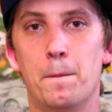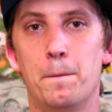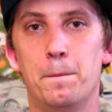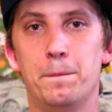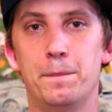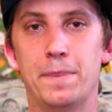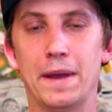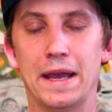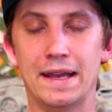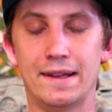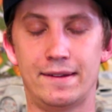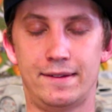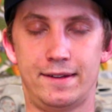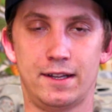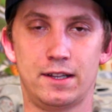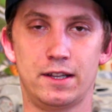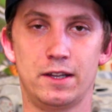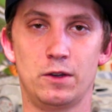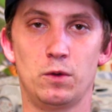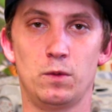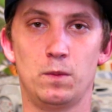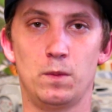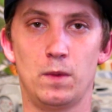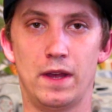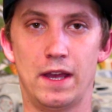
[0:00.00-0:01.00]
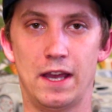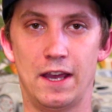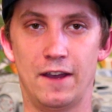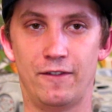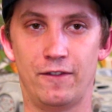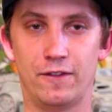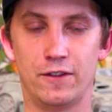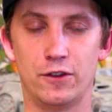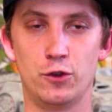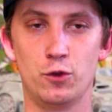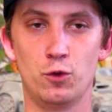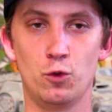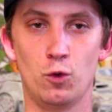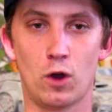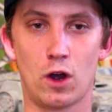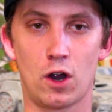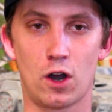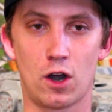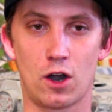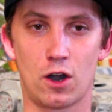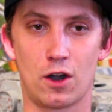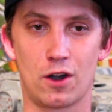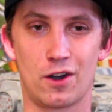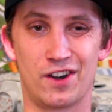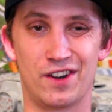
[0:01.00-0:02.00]
Basically, if you
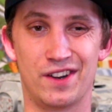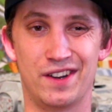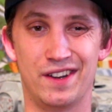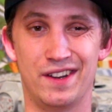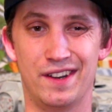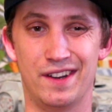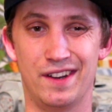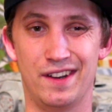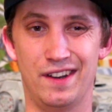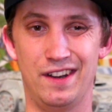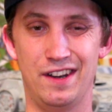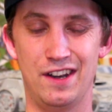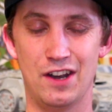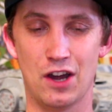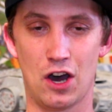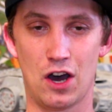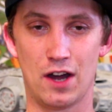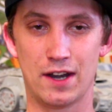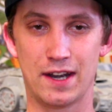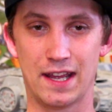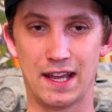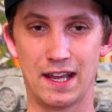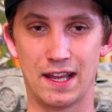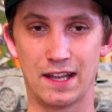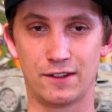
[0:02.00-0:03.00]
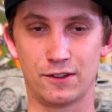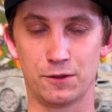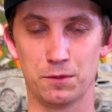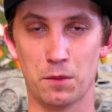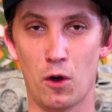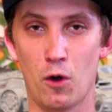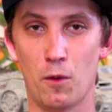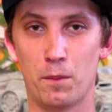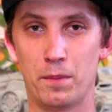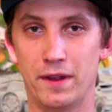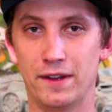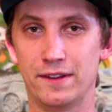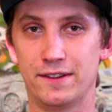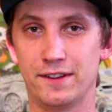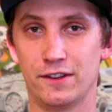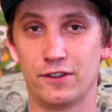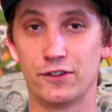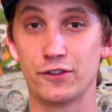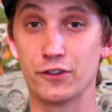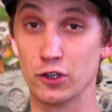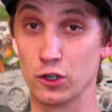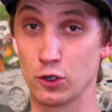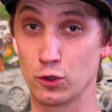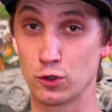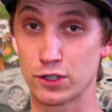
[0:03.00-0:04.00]
are not a small
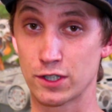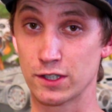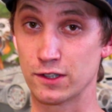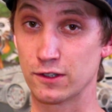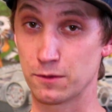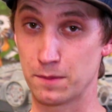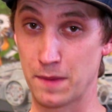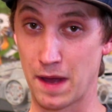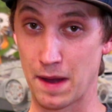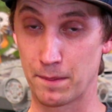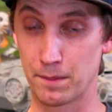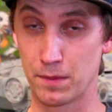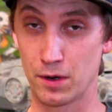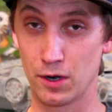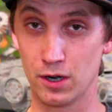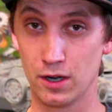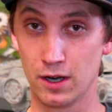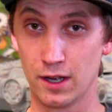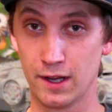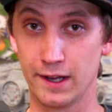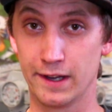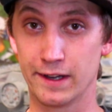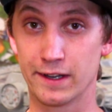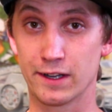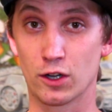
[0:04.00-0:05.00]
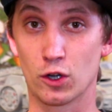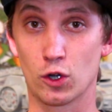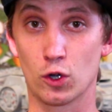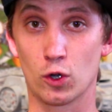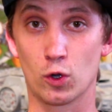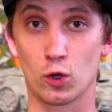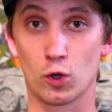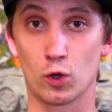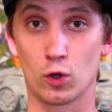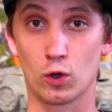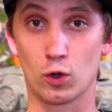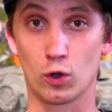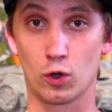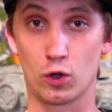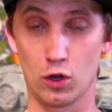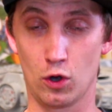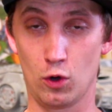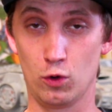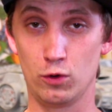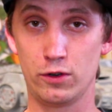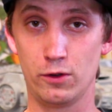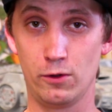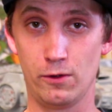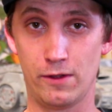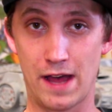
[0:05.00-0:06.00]
business solutions member,
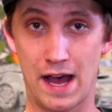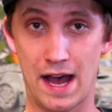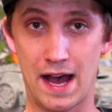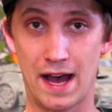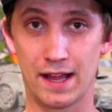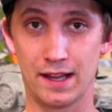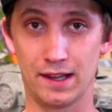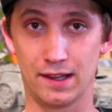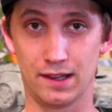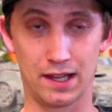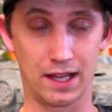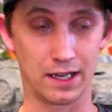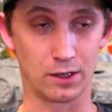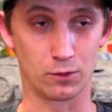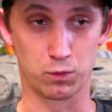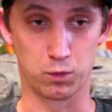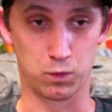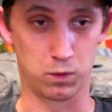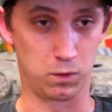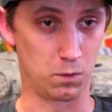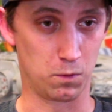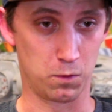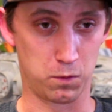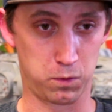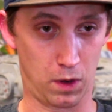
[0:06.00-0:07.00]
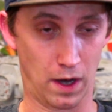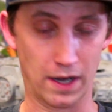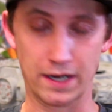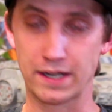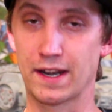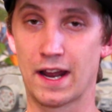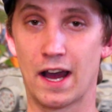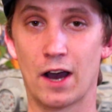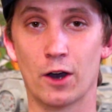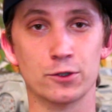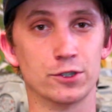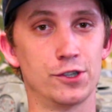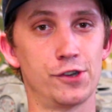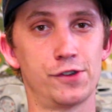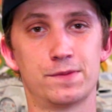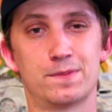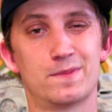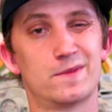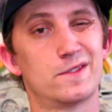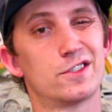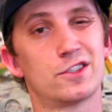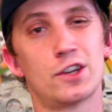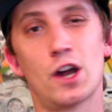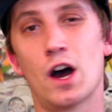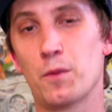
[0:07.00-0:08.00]
go do that like right now.
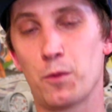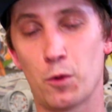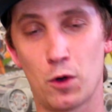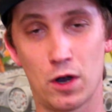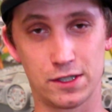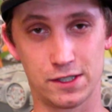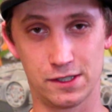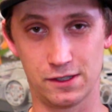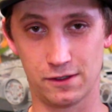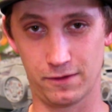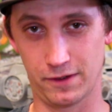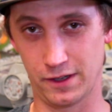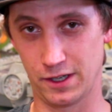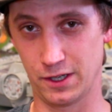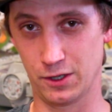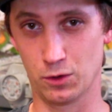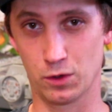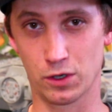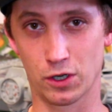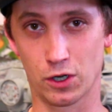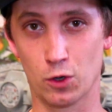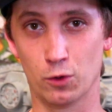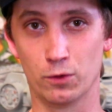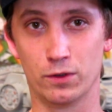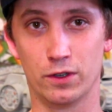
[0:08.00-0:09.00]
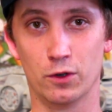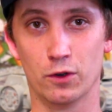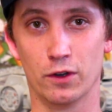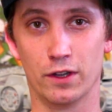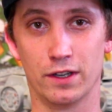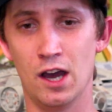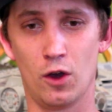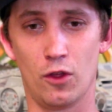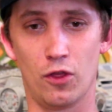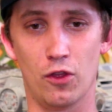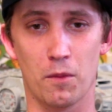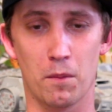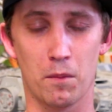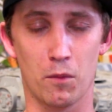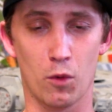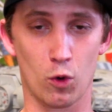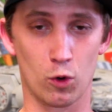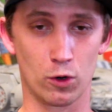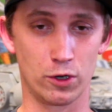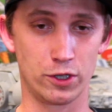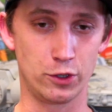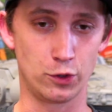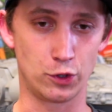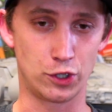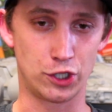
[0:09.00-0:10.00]
Just stop watching the video and go do it. The
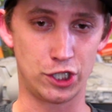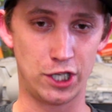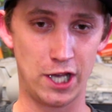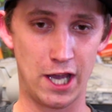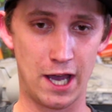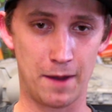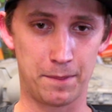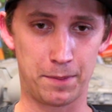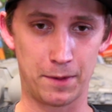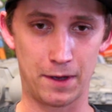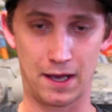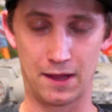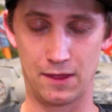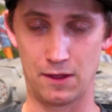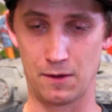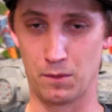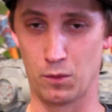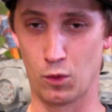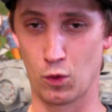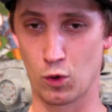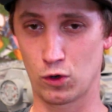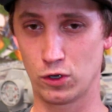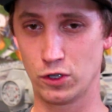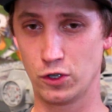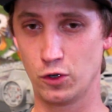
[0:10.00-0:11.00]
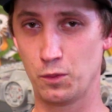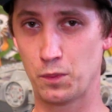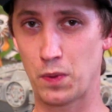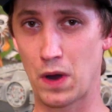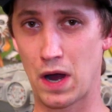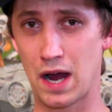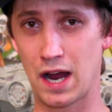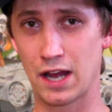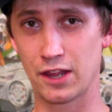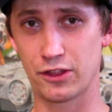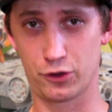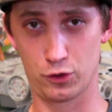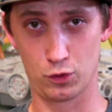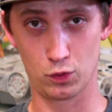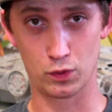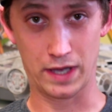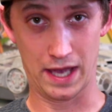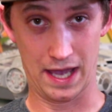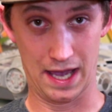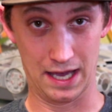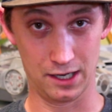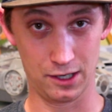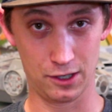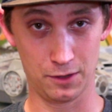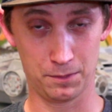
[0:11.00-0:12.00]
more you ship and the more you buy through
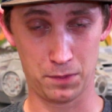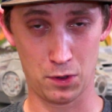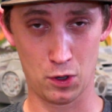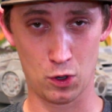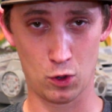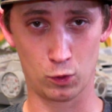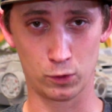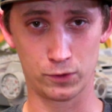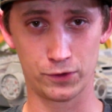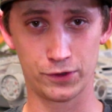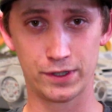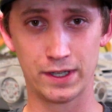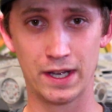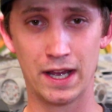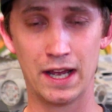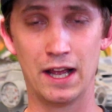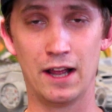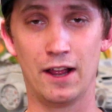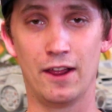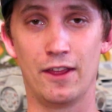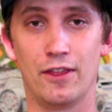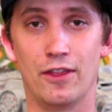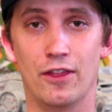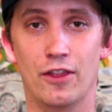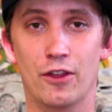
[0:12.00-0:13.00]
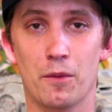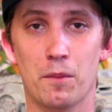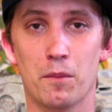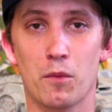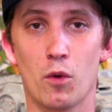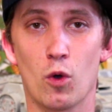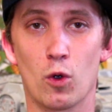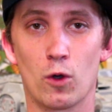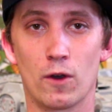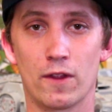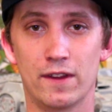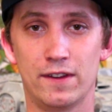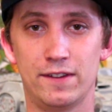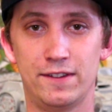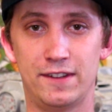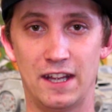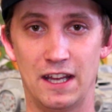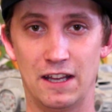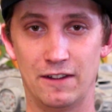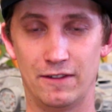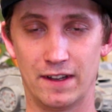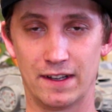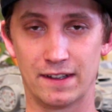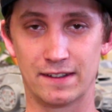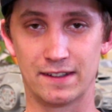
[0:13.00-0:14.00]
Canada Post, the more the
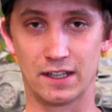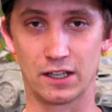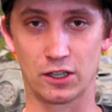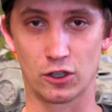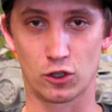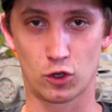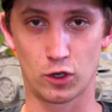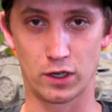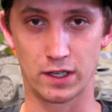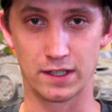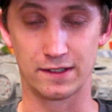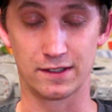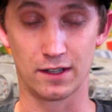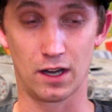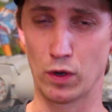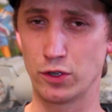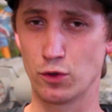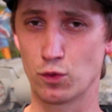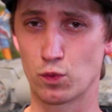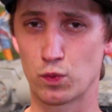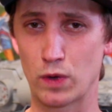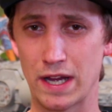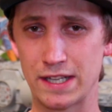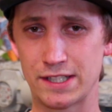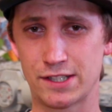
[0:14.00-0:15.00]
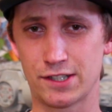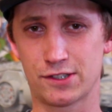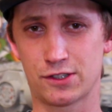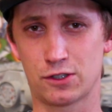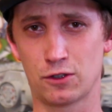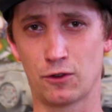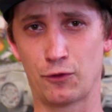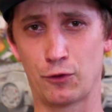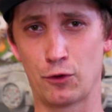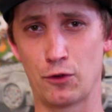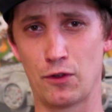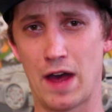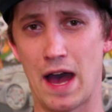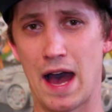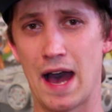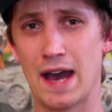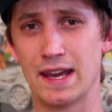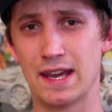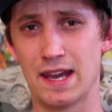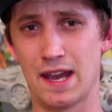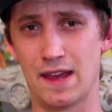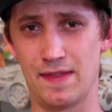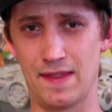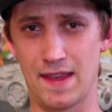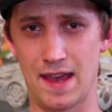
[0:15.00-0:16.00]
savings increase. When you register for
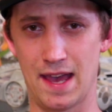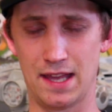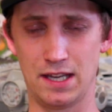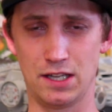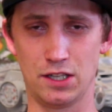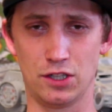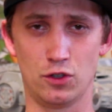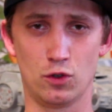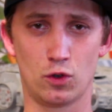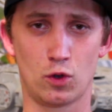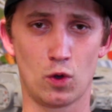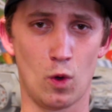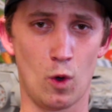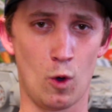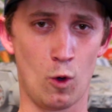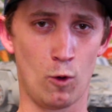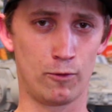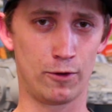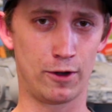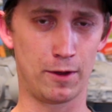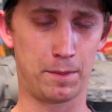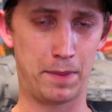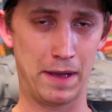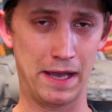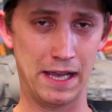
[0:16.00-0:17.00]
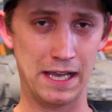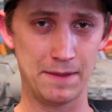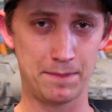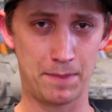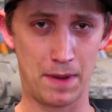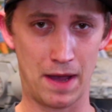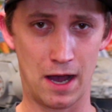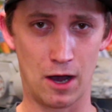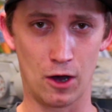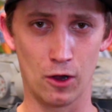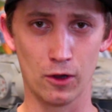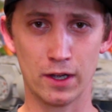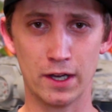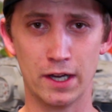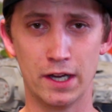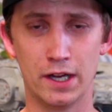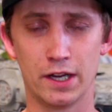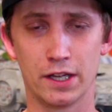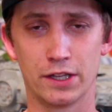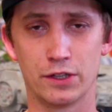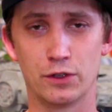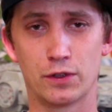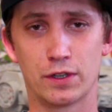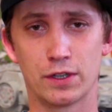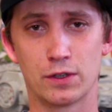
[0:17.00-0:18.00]
that and then you go over to PayPal,
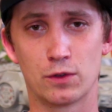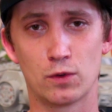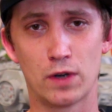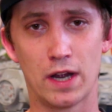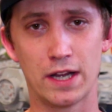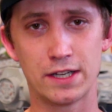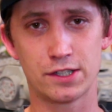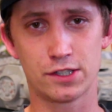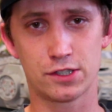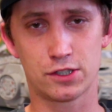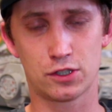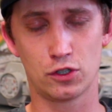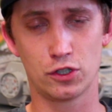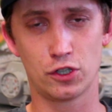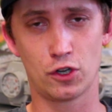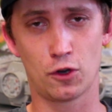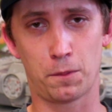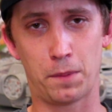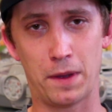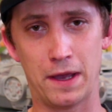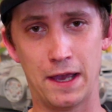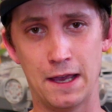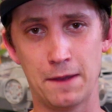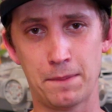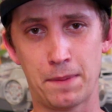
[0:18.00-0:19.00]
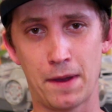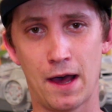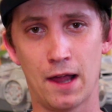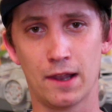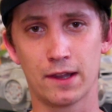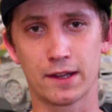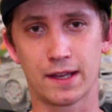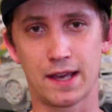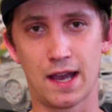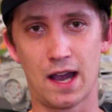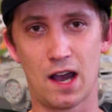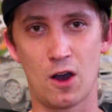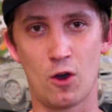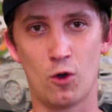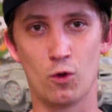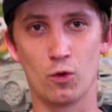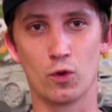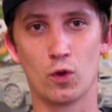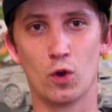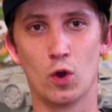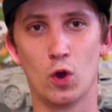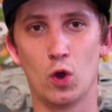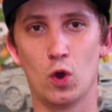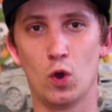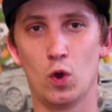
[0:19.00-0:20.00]
you can register your PayPal account
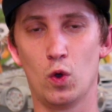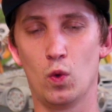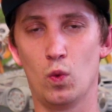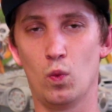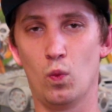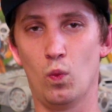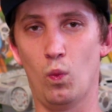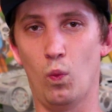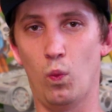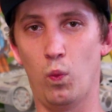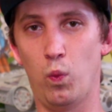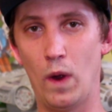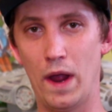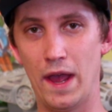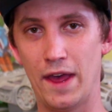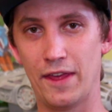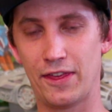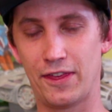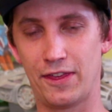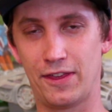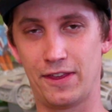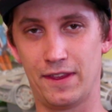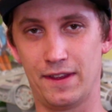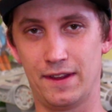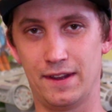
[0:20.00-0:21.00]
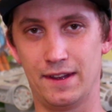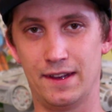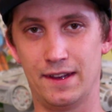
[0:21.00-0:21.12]
with